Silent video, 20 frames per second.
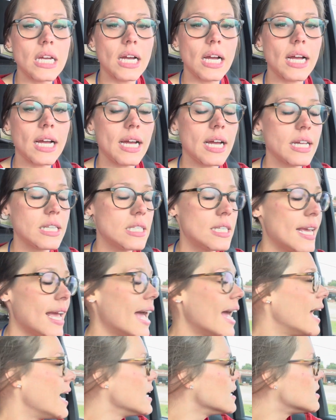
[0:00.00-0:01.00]
uh, to
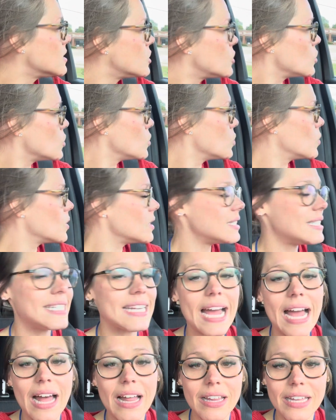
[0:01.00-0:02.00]
head to
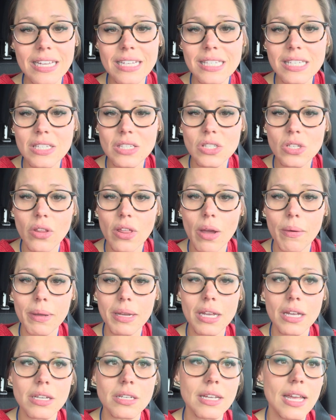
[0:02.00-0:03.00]
Dallas so that we
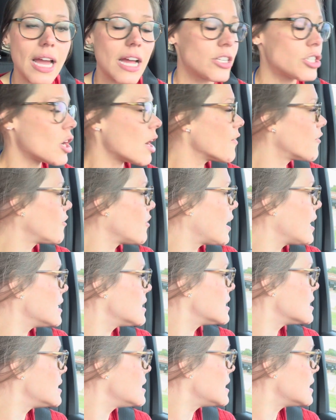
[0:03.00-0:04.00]
can catch our flight
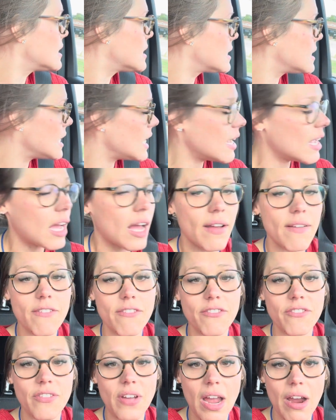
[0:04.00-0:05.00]
to DC
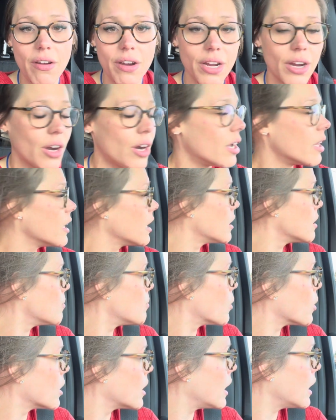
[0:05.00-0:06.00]
very early in the
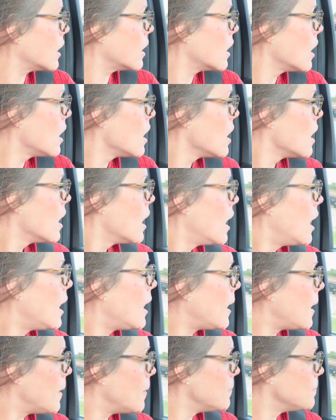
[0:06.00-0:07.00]
morning.
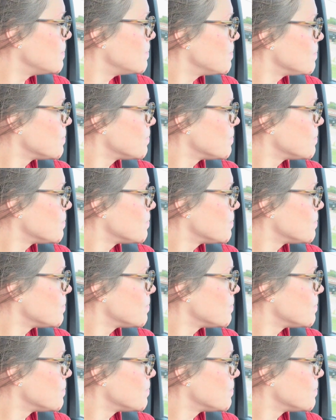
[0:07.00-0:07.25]
Um,